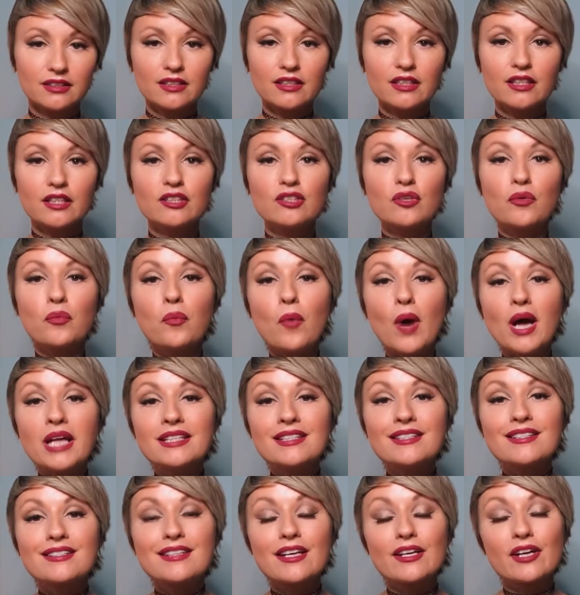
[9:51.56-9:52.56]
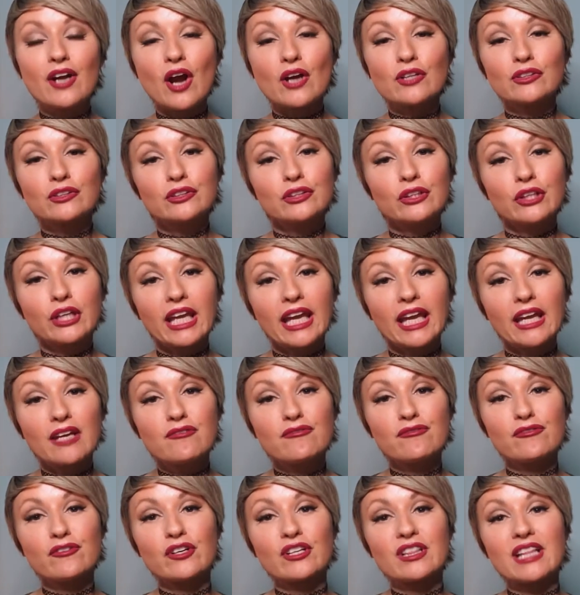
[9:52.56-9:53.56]
the ones that are looking
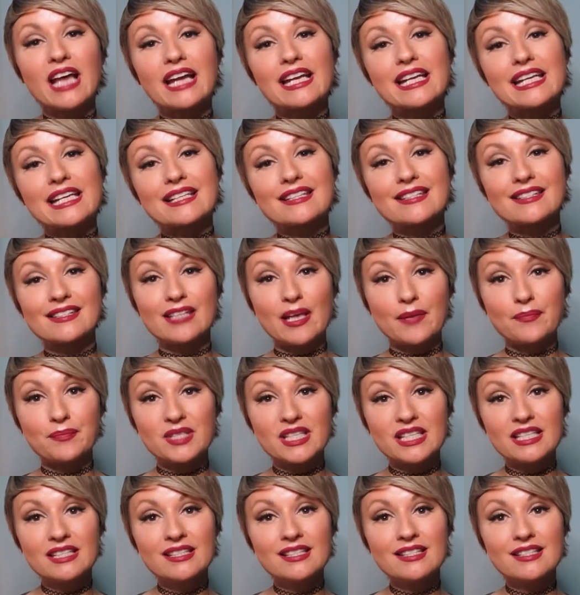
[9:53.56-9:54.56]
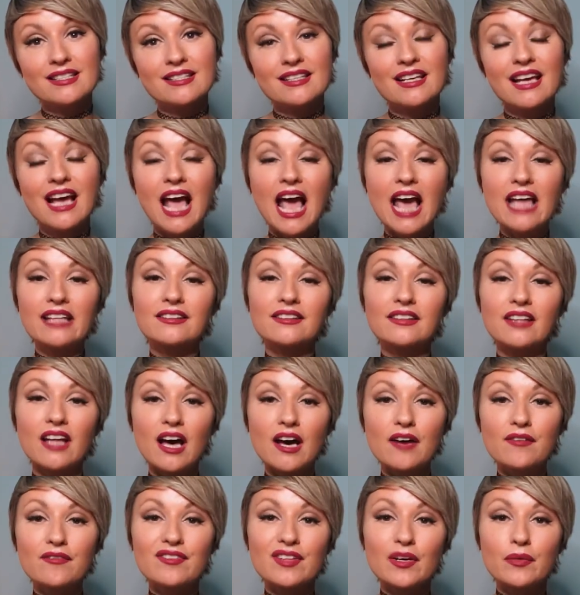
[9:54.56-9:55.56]
for that acceptance, and
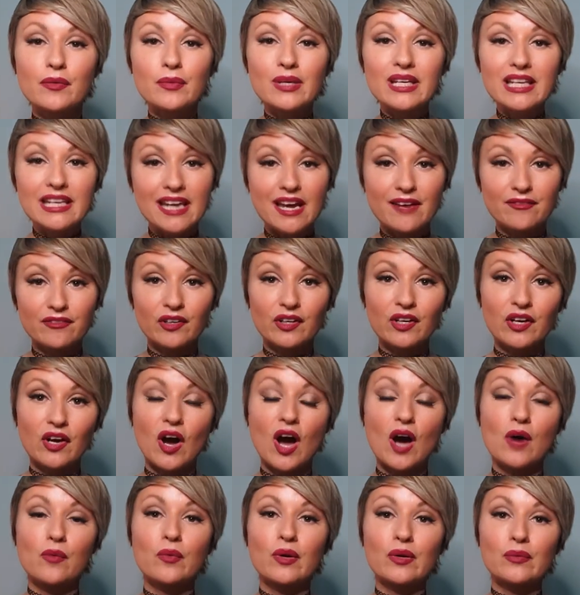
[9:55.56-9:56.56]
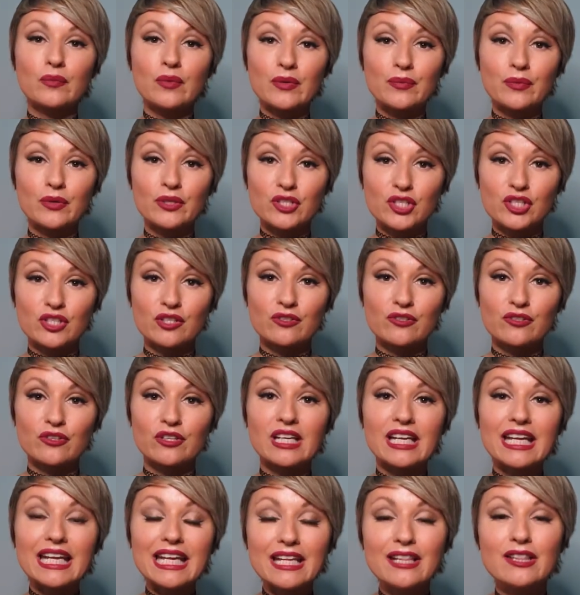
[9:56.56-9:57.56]
love that we never got when we were children
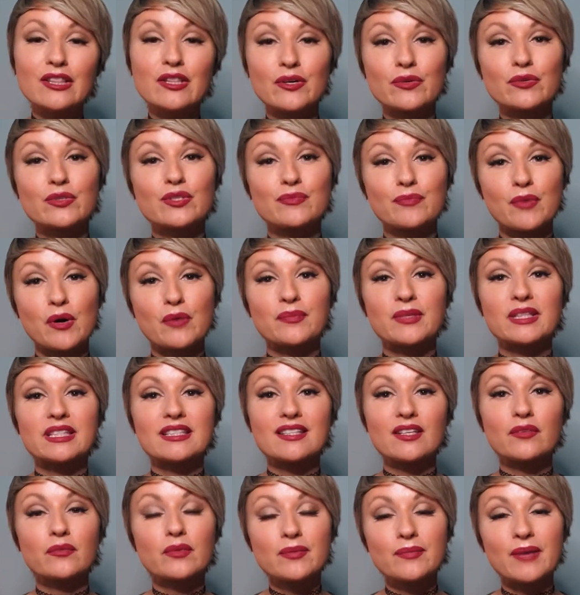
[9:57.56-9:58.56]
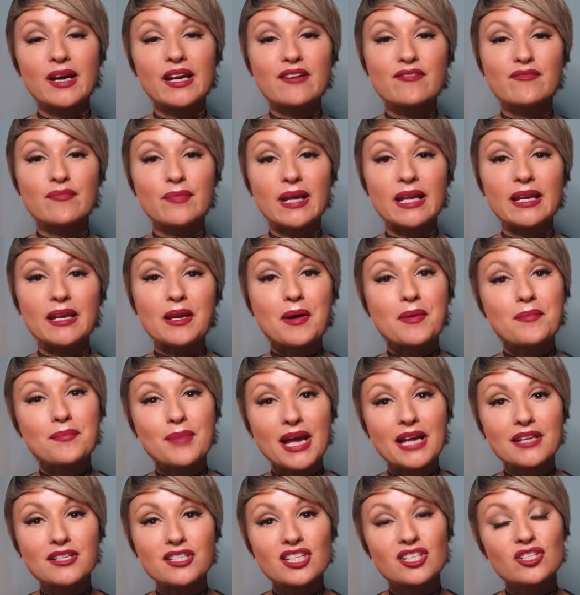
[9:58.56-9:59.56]
in those moments that we might have been
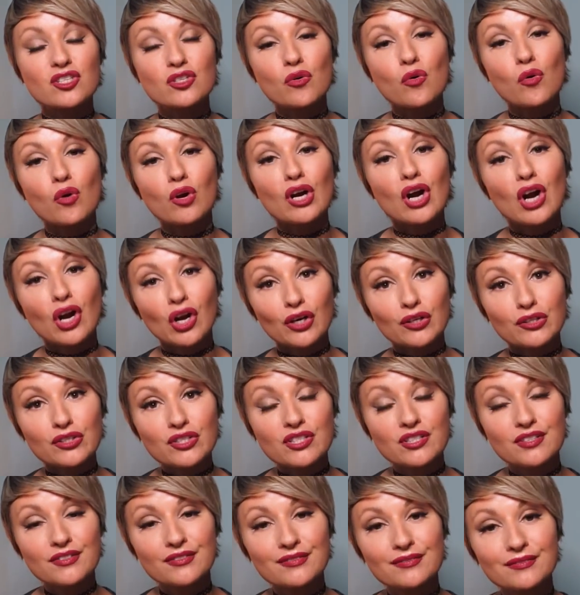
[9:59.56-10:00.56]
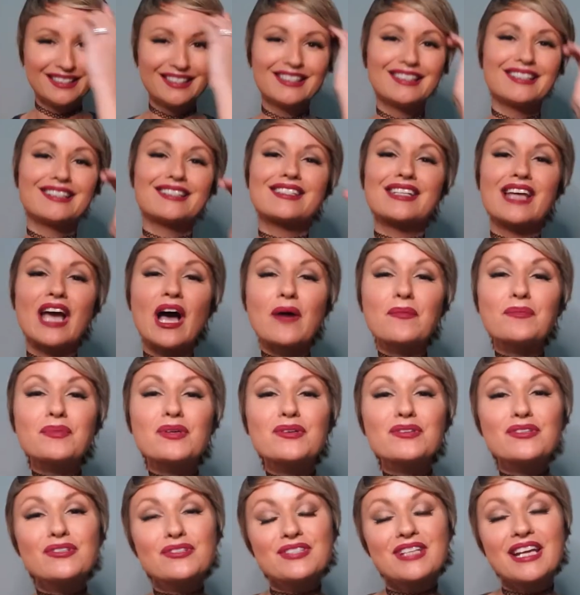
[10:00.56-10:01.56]
abandoned or hurt. To help you
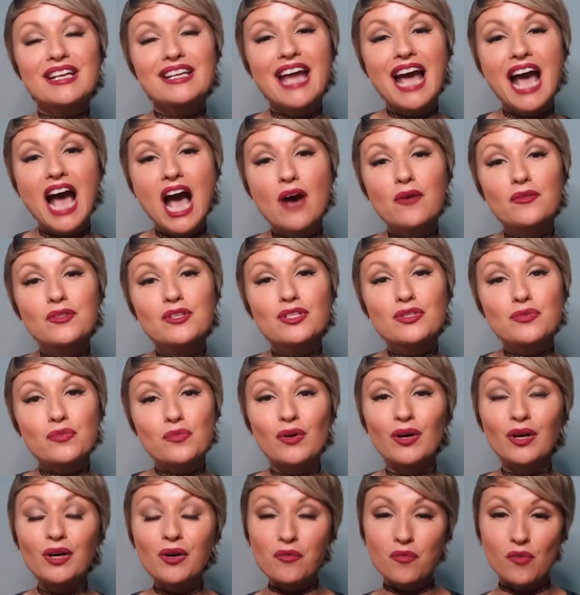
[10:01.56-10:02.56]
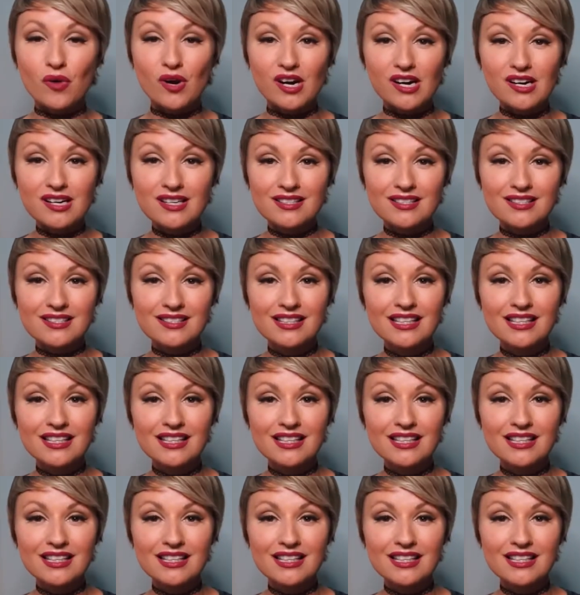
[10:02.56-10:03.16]
understand how this work works